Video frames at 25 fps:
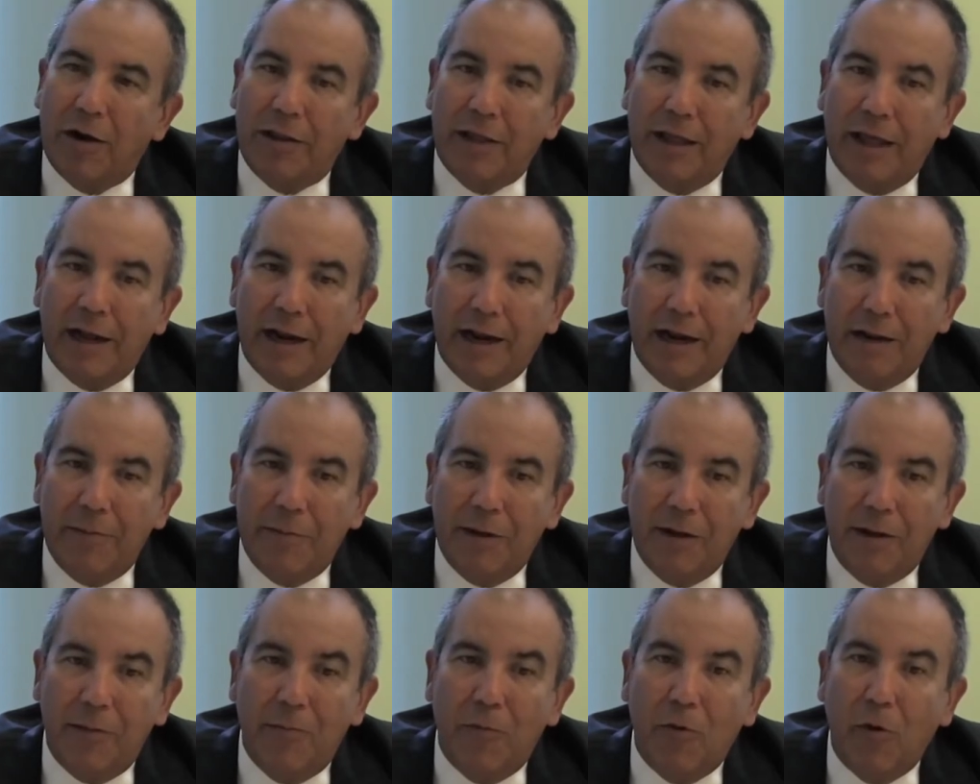to that, I had
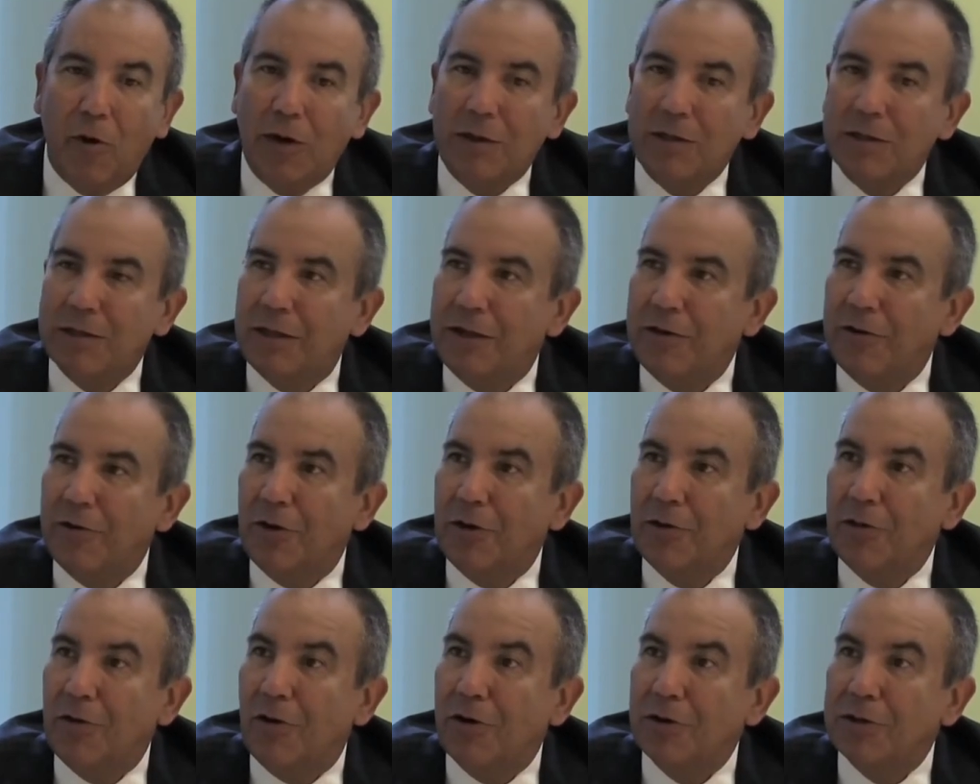been a mortgage lender
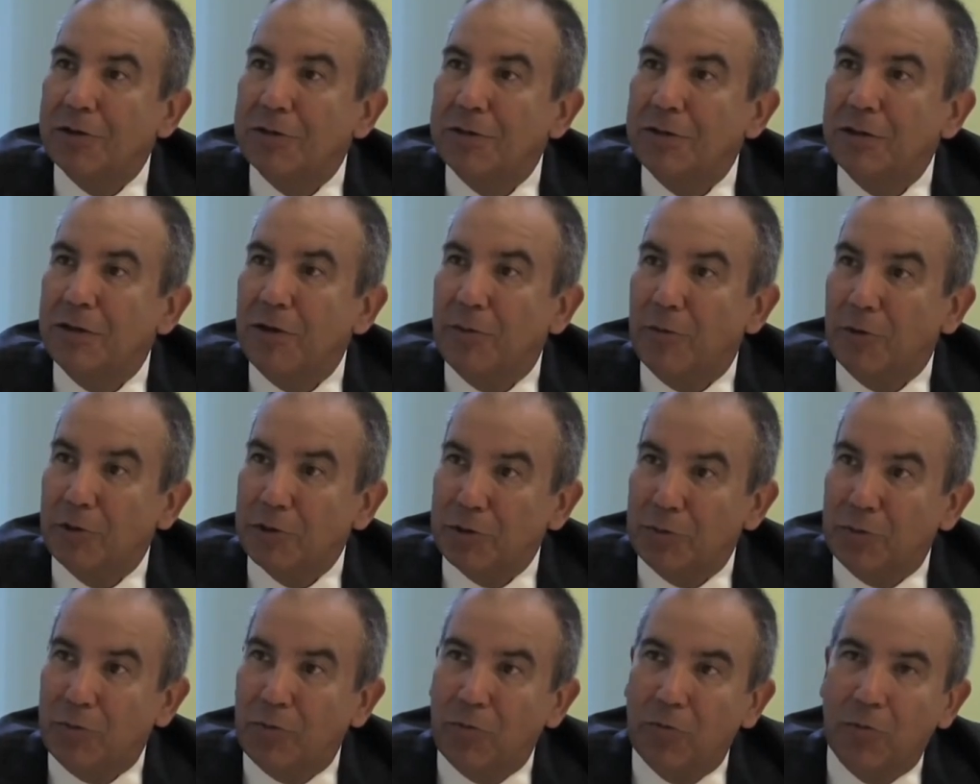on large
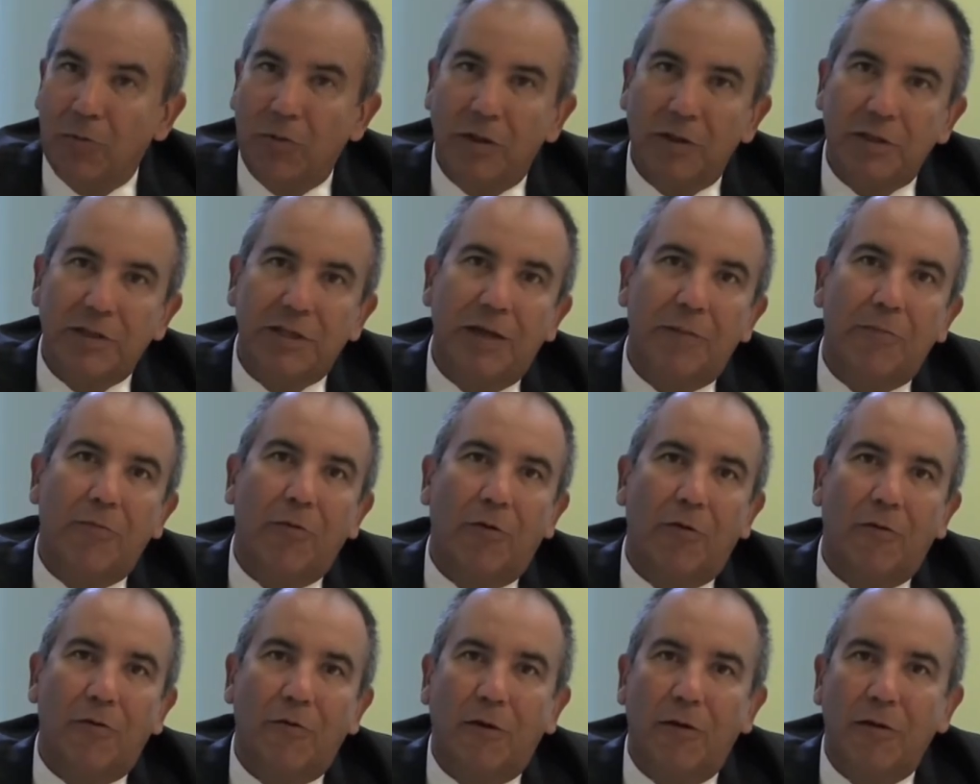commercial real estate
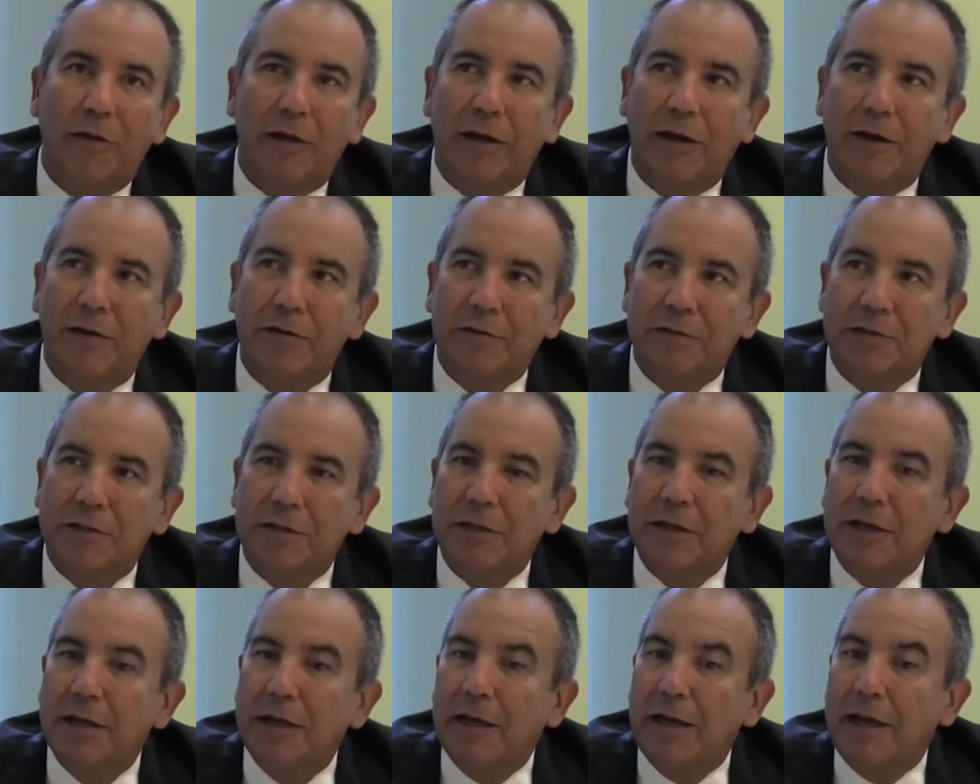portfolios
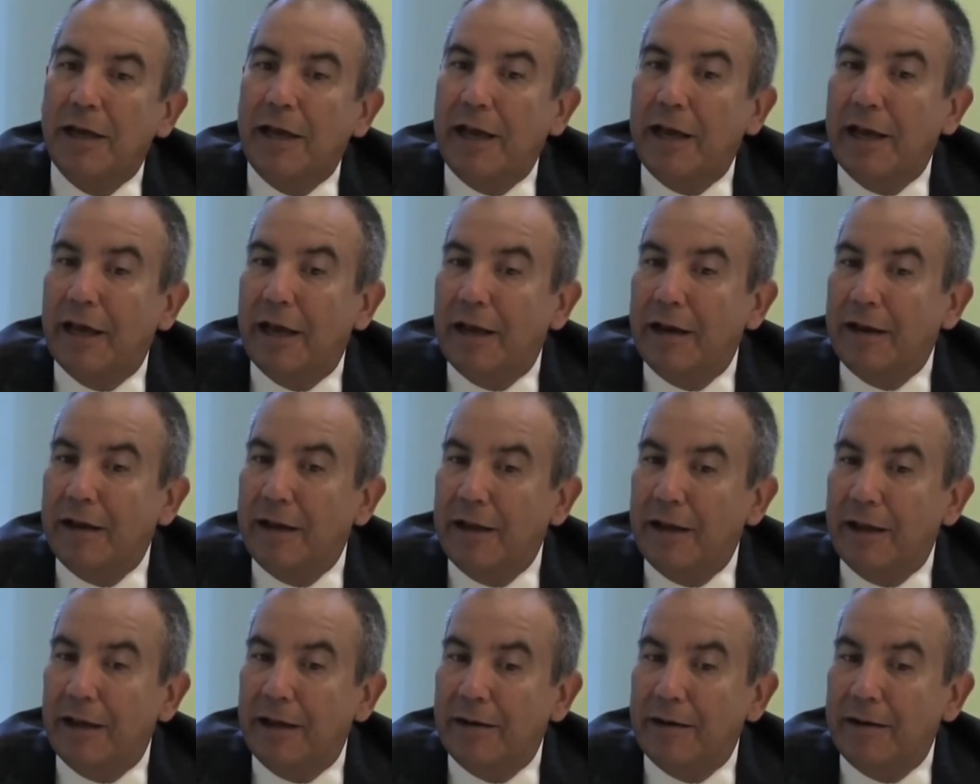and
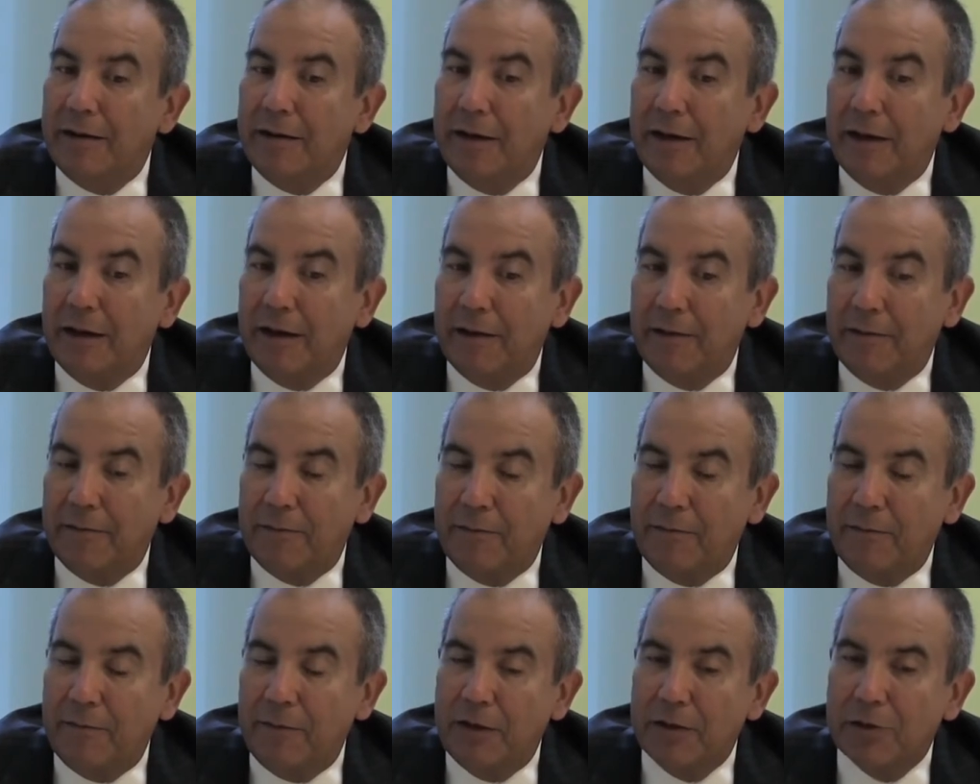had
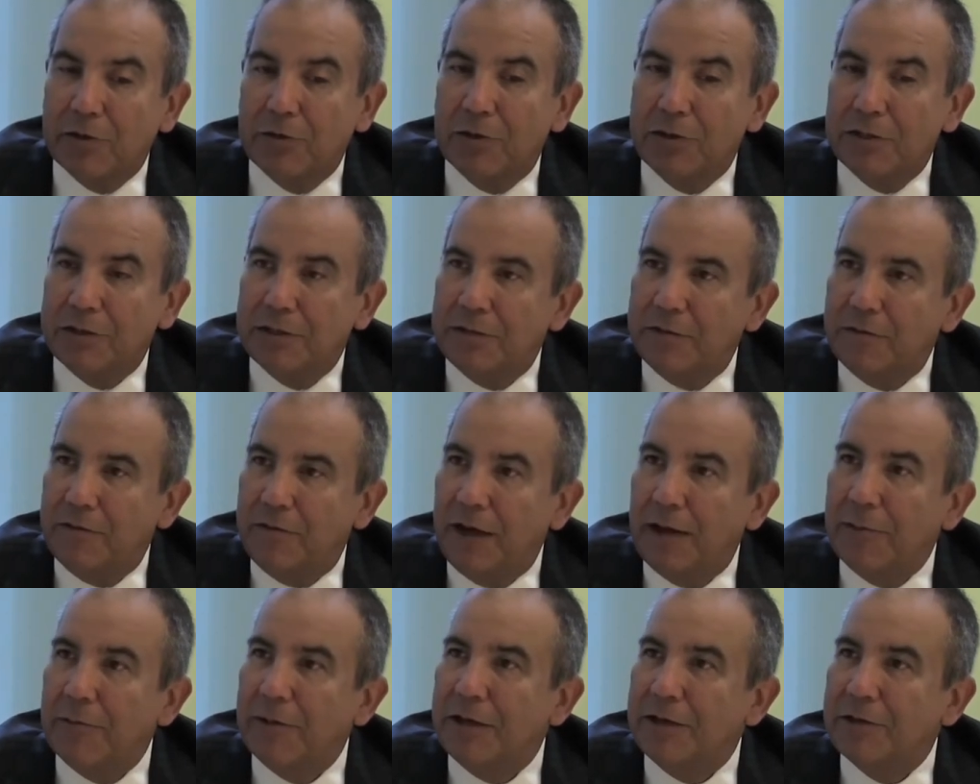interest,
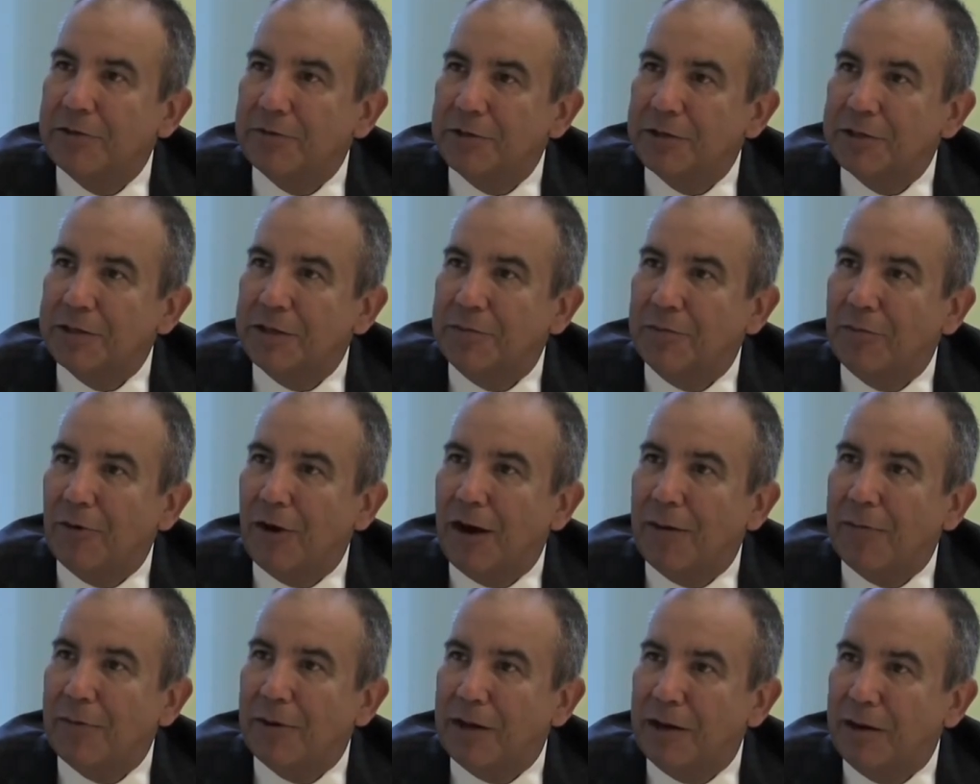family interest in
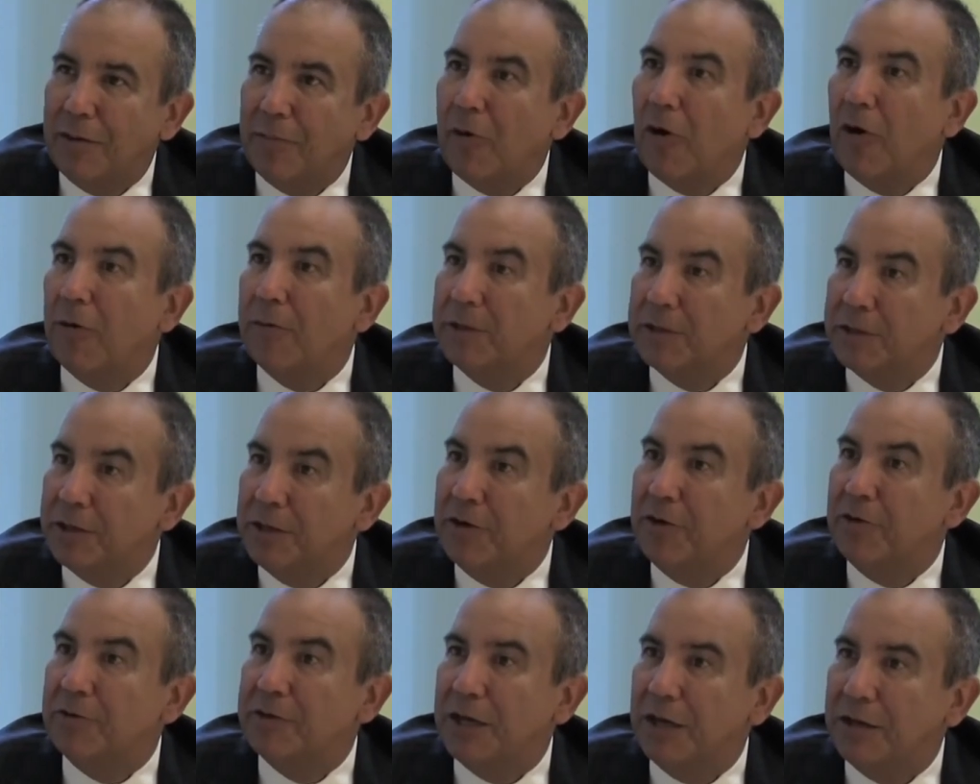property and apartments
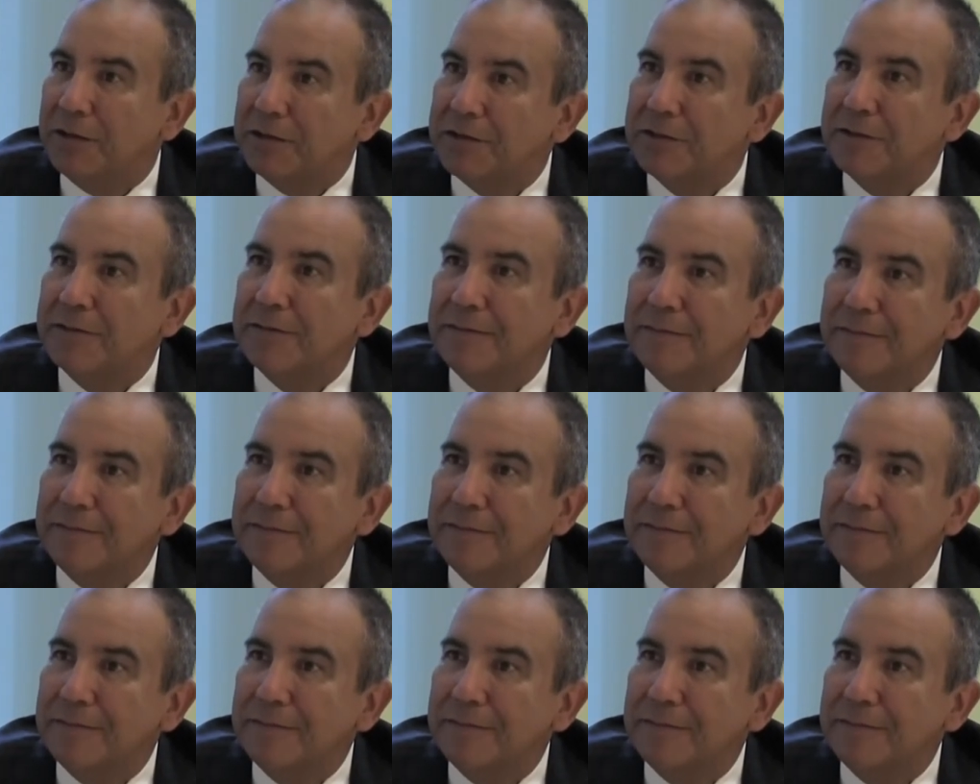and hotels.